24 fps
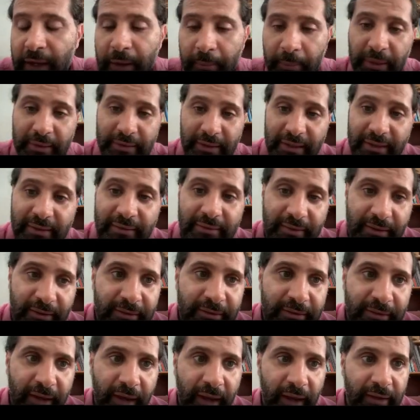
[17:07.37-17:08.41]
But in
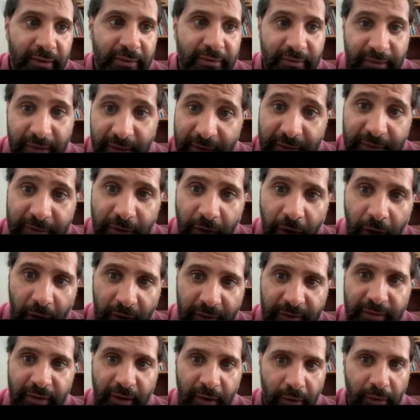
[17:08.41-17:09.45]
this case, these
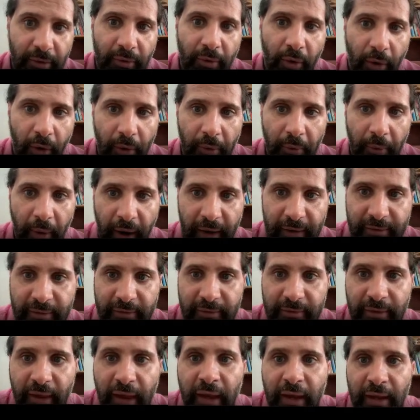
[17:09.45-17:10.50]
oxic
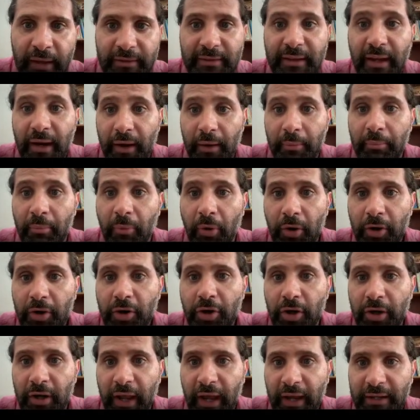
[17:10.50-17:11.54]
horizons, they are more
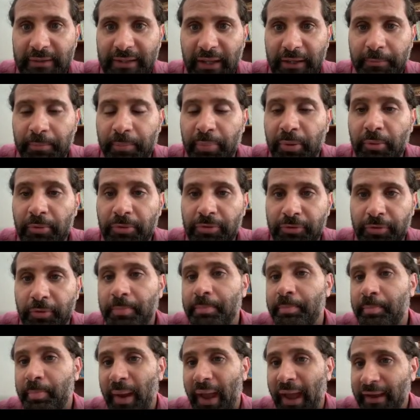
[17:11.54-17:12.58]
connected to
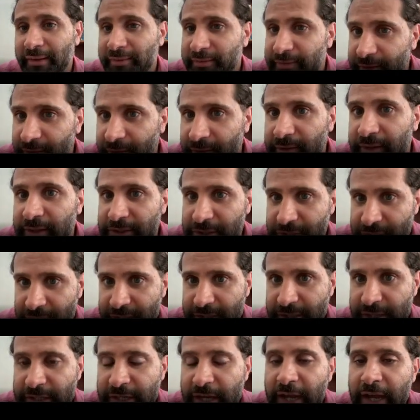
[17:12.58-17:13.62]
past
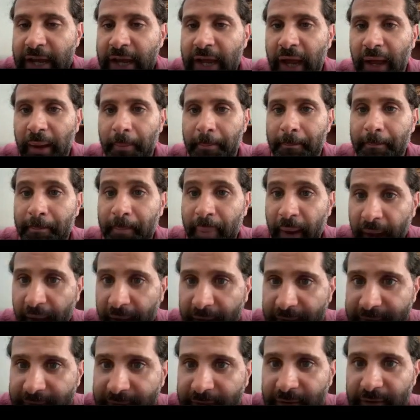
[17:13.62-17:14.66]
conditions
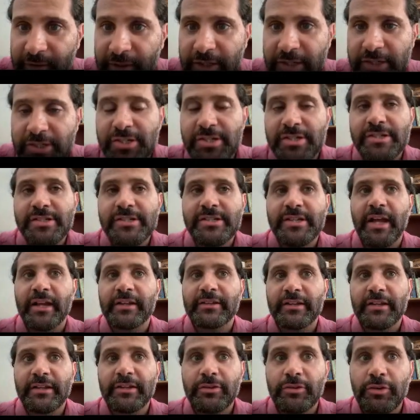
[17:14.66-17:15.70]

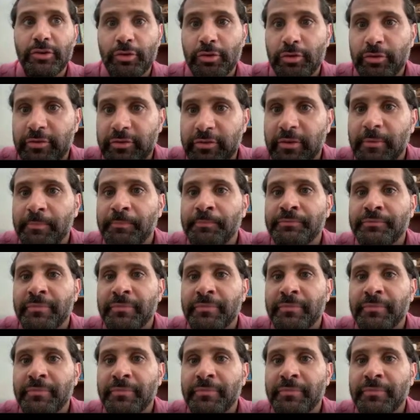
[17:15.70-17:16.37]
that induce